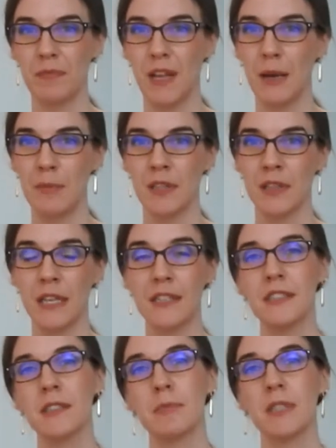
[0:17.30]
I'm a
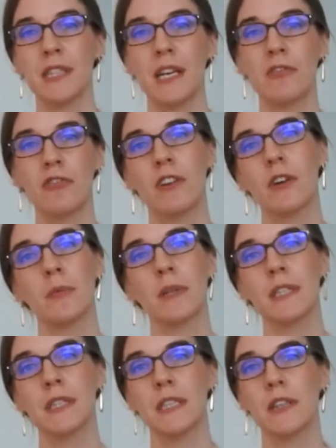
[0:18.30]
licensed massage
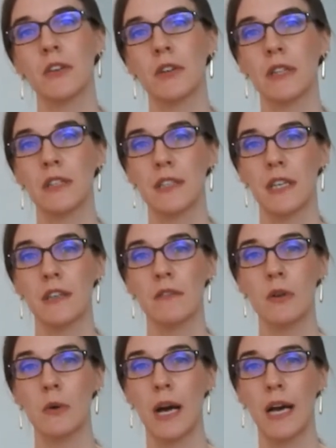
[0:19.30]
therapist here in the state
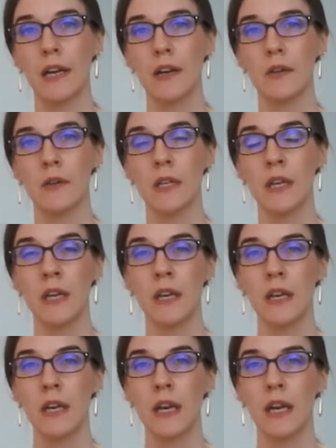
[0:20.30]
of Ohio,
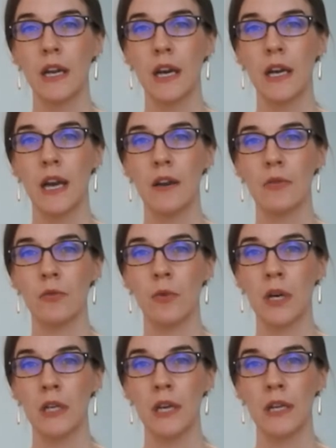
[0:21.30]
and I
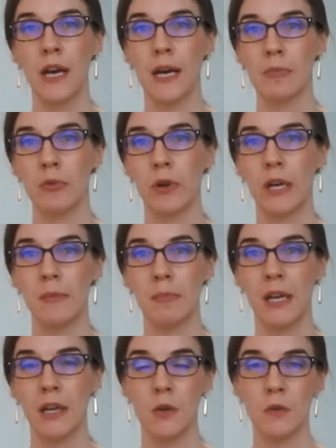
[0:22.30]
run and operate
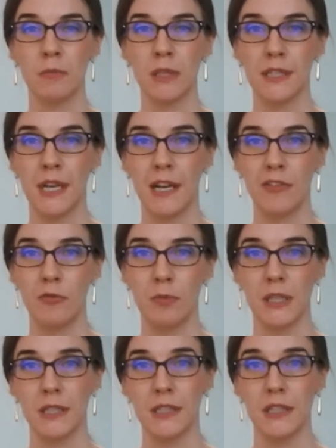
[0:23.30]
my own massage
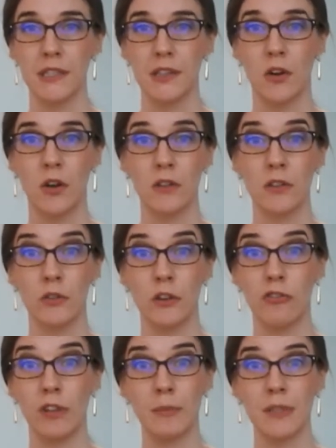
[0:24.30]
business called
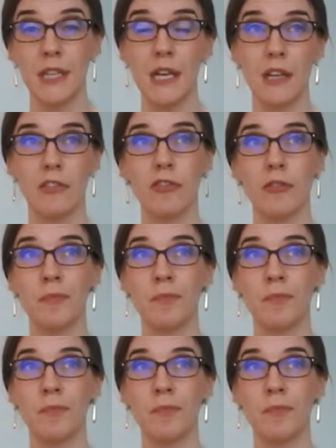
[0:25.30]
Nourishing Massage.